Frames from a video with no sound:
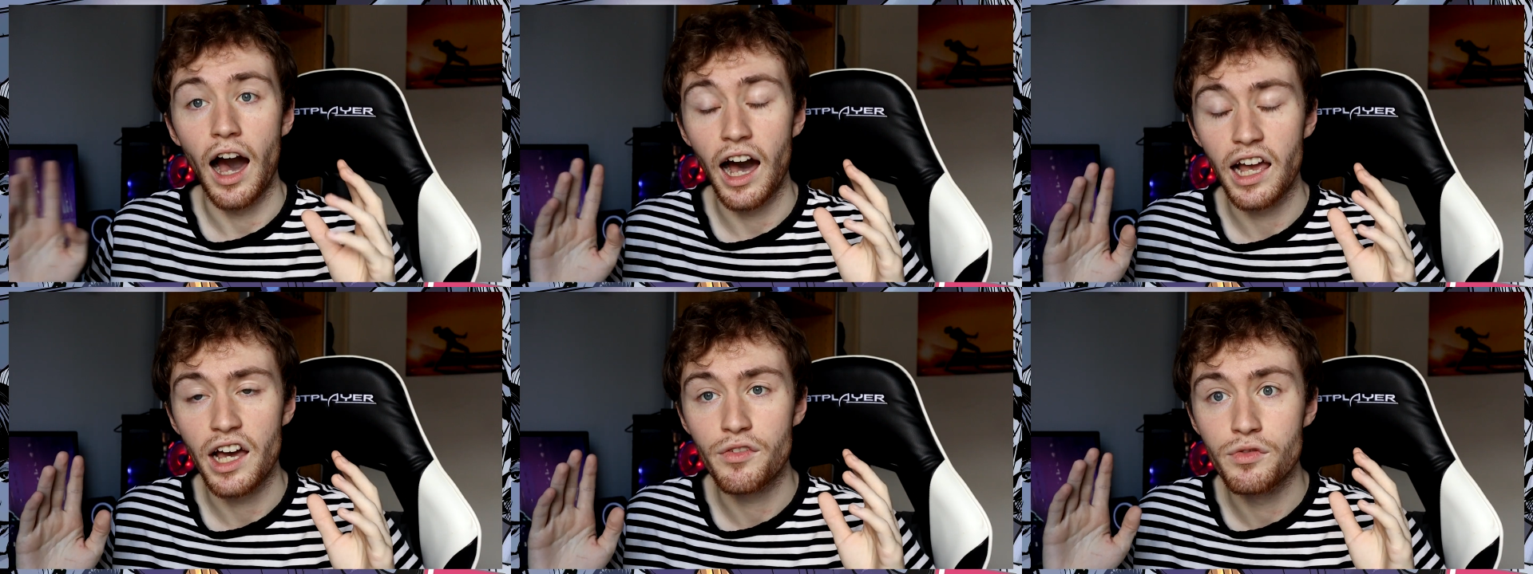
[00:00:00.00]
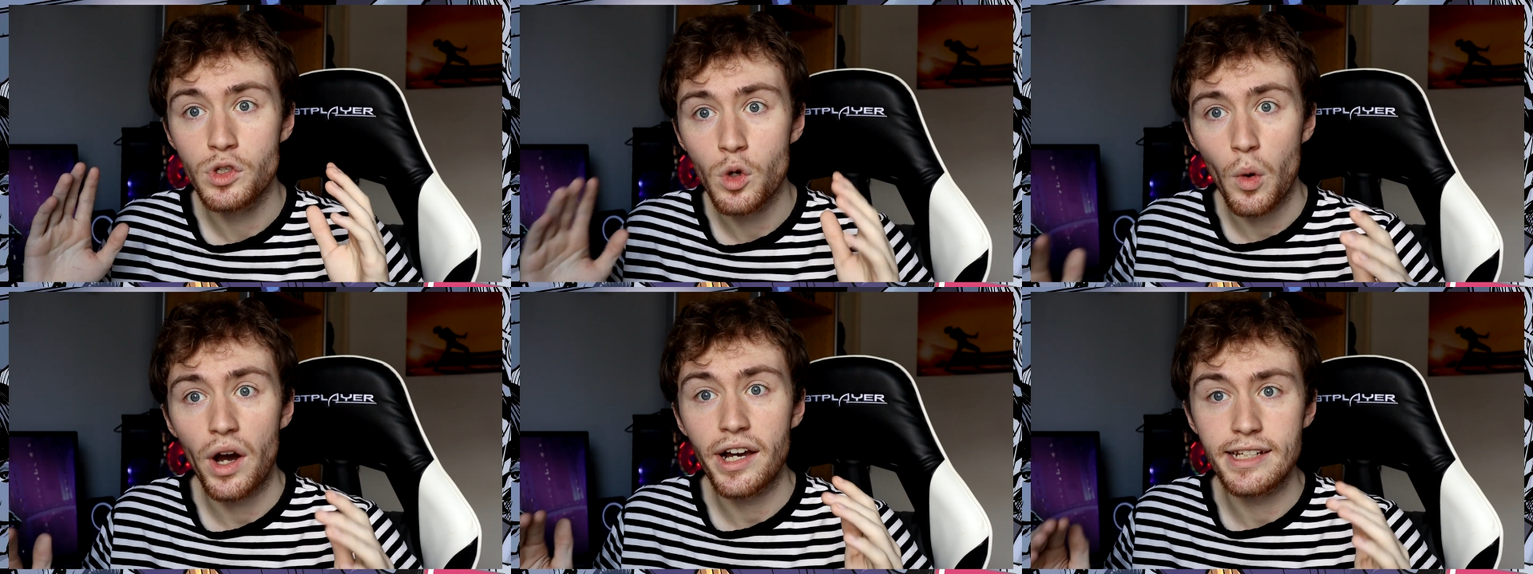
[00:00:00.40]
I have
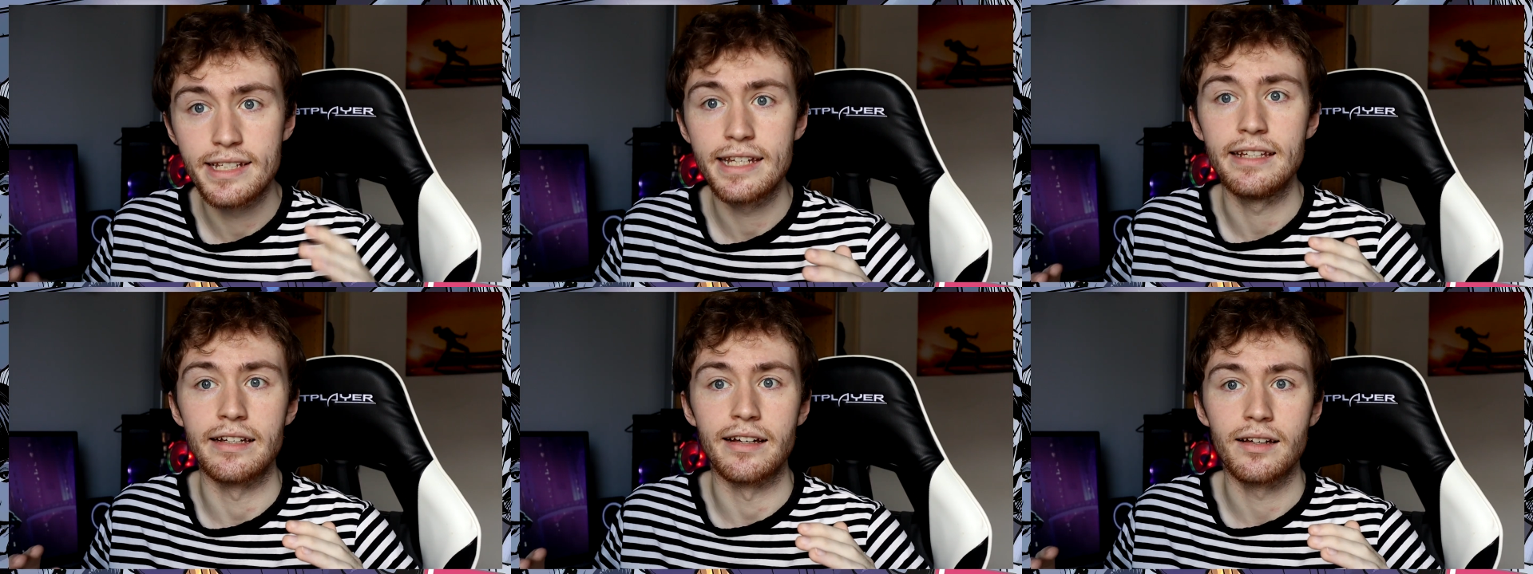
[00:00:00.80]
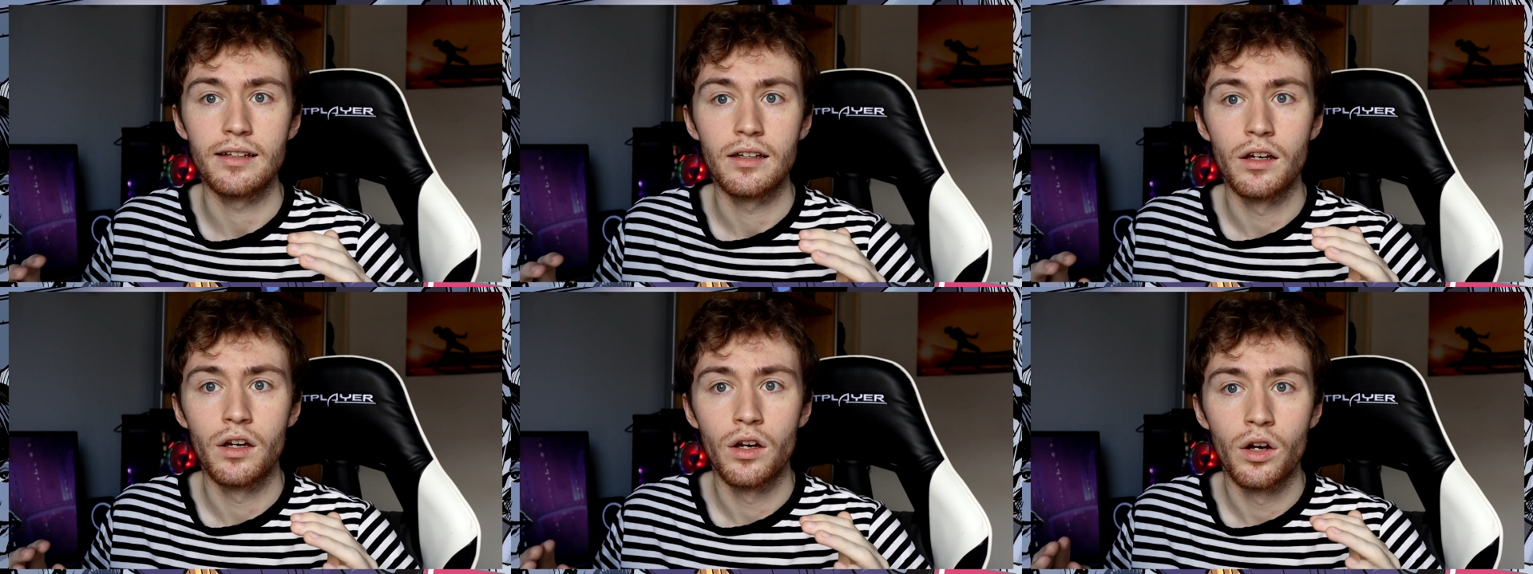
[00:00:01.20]
no
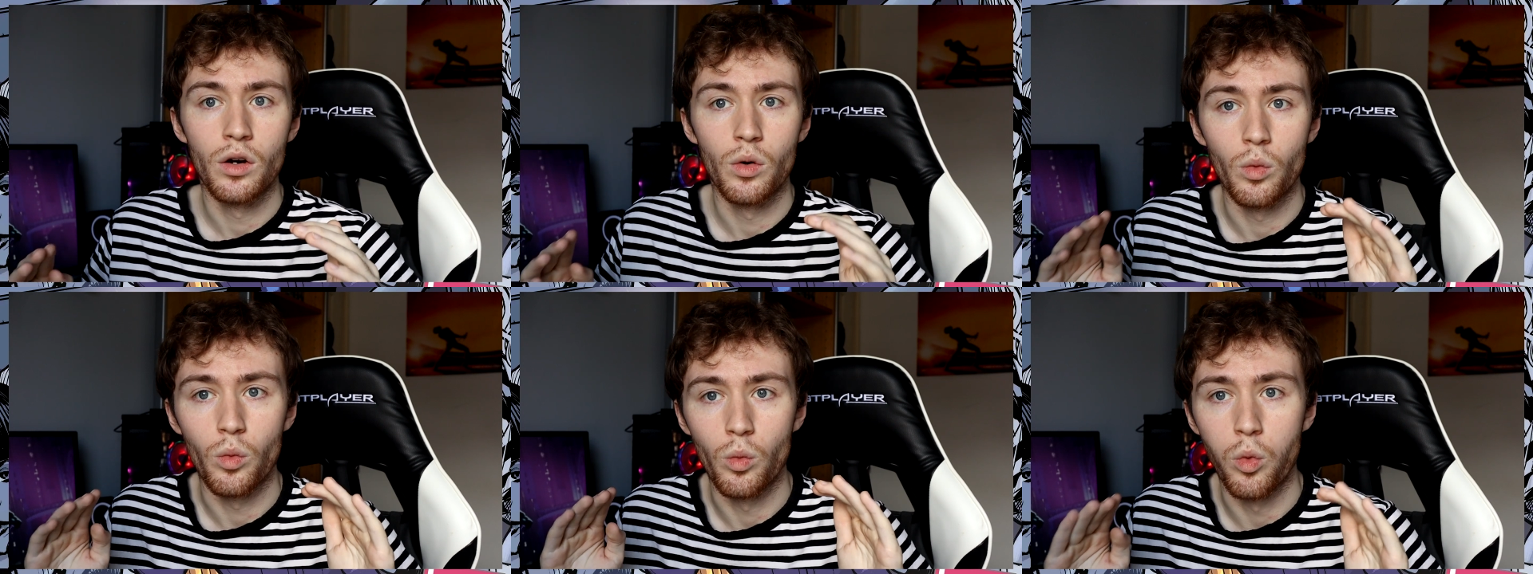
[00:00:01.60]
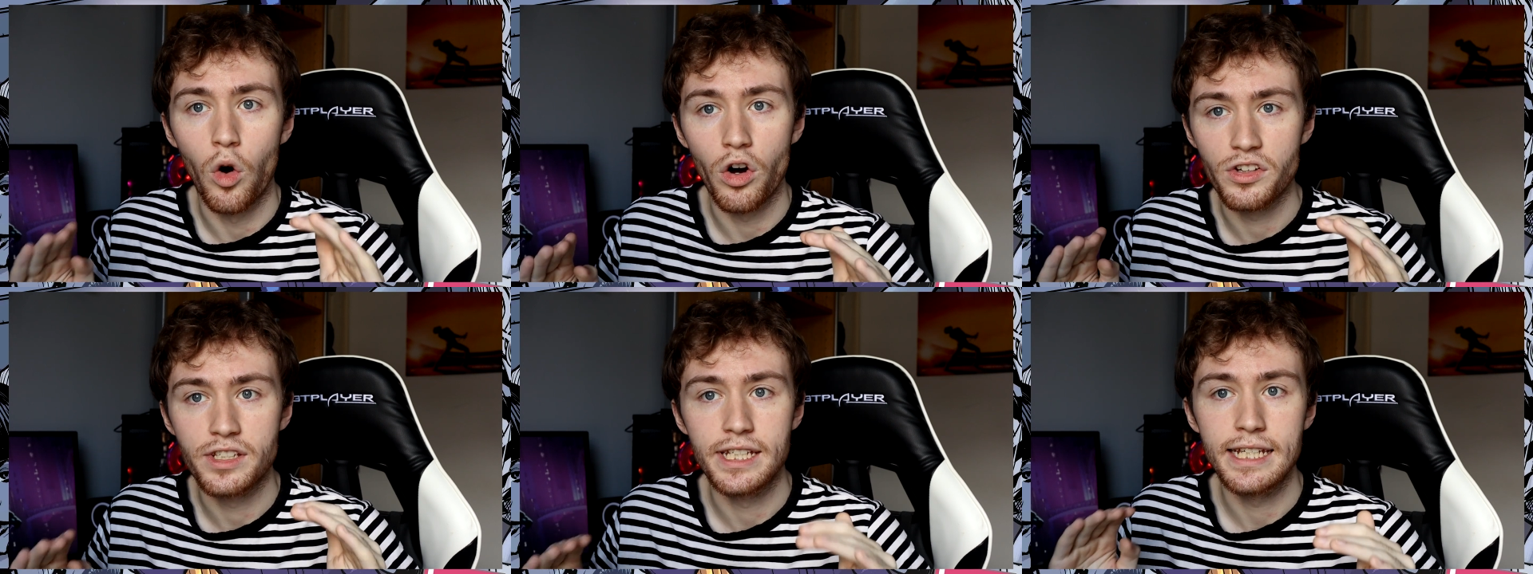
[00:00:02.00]
idea
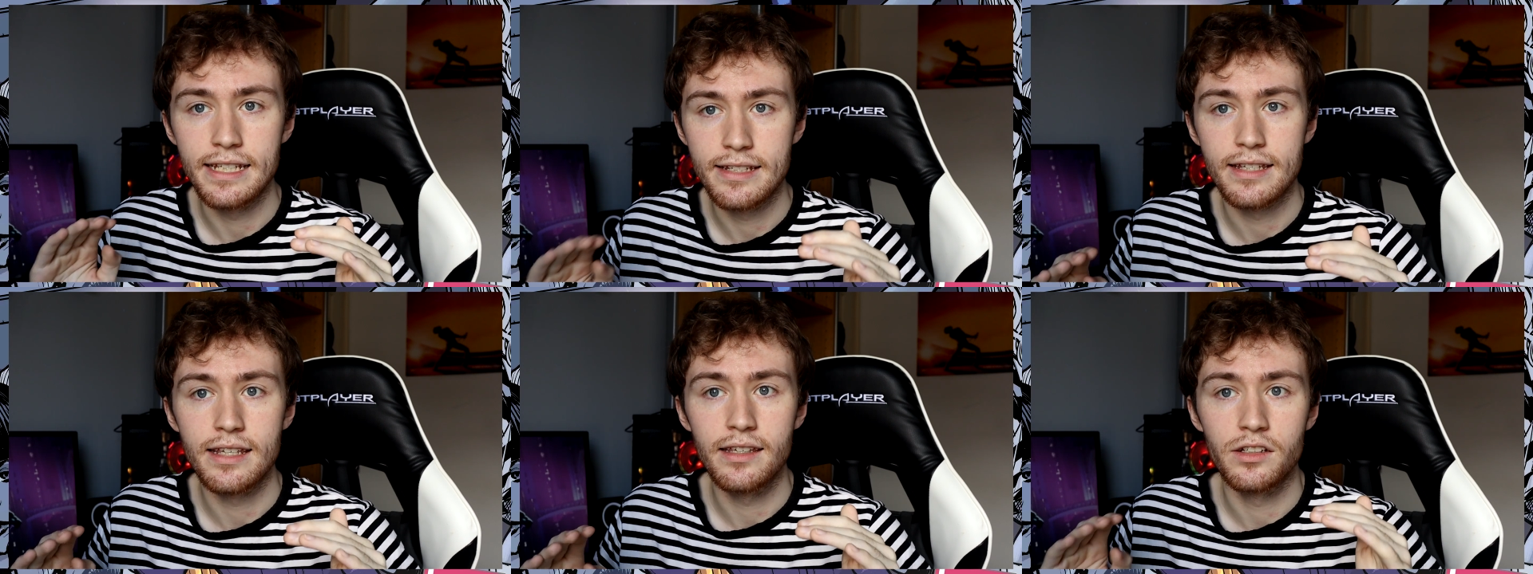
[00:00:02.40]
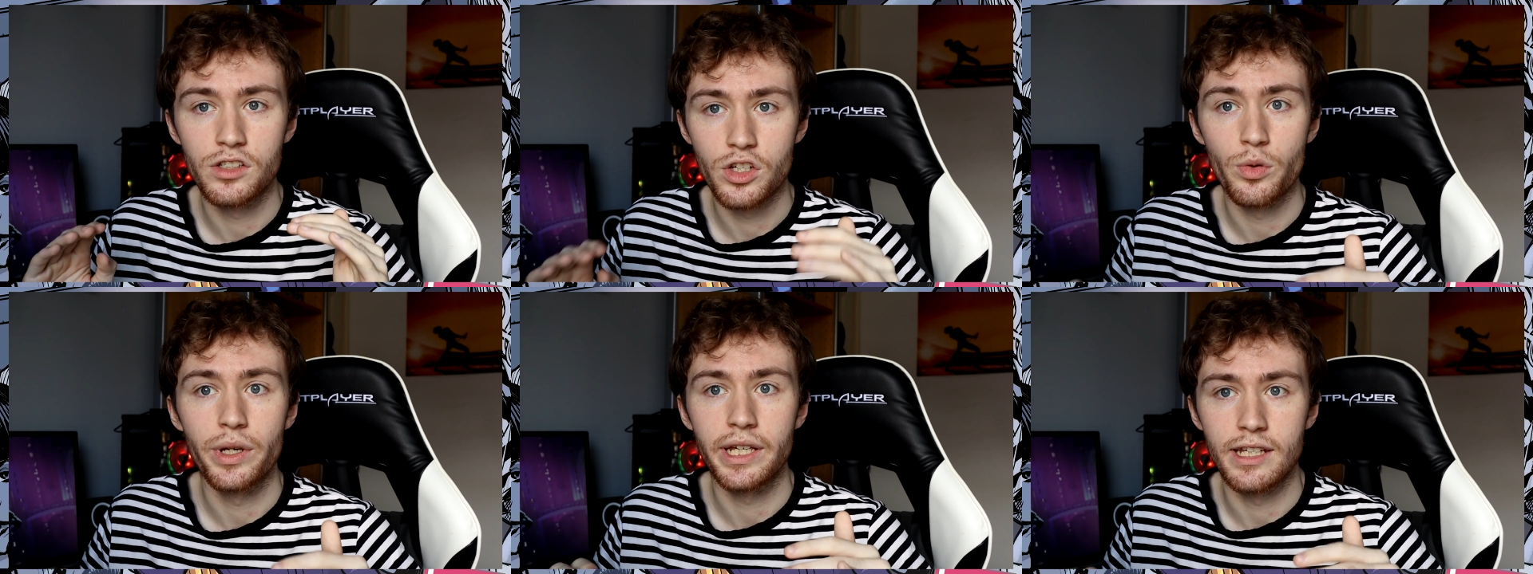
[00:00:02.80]
what DC are
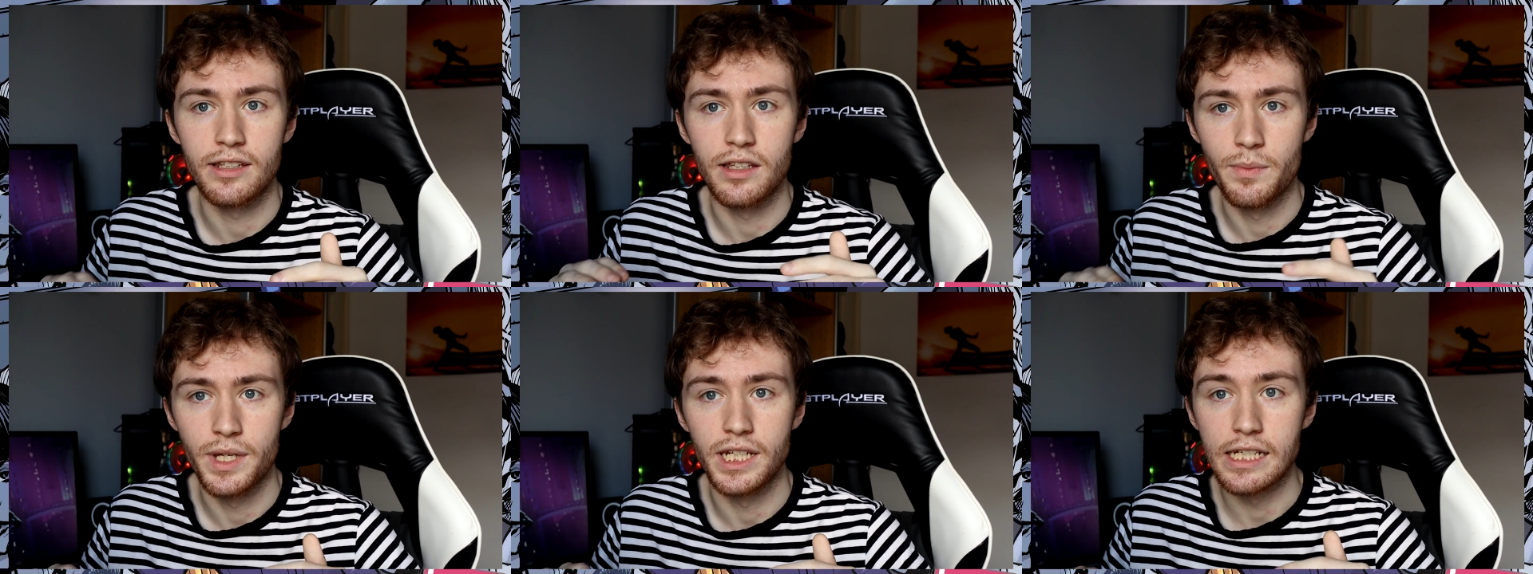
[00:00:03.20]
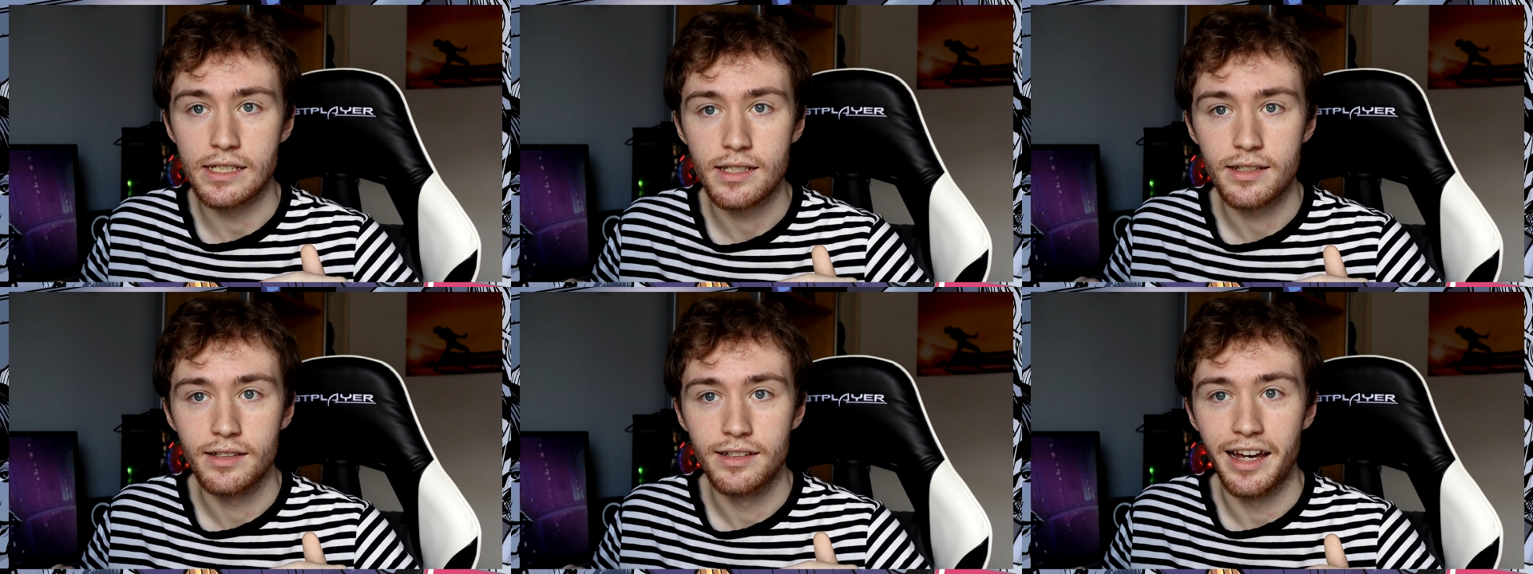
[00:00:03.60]
doing at the
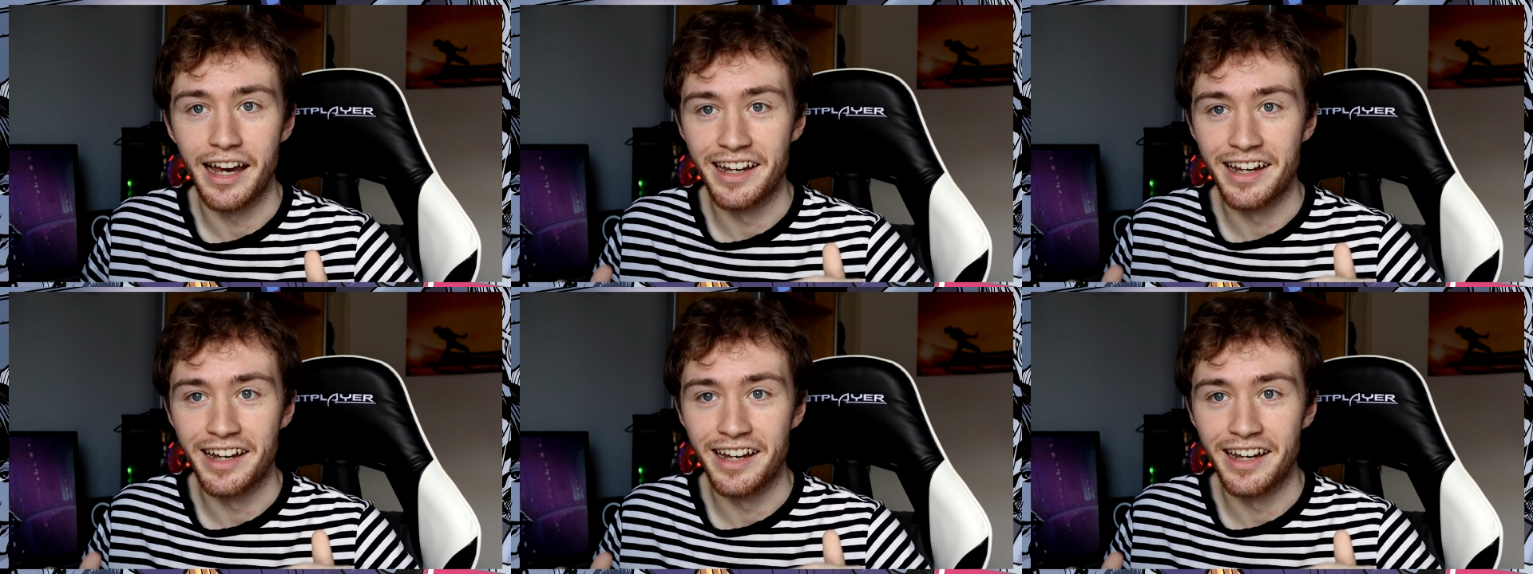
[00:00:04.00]
minute,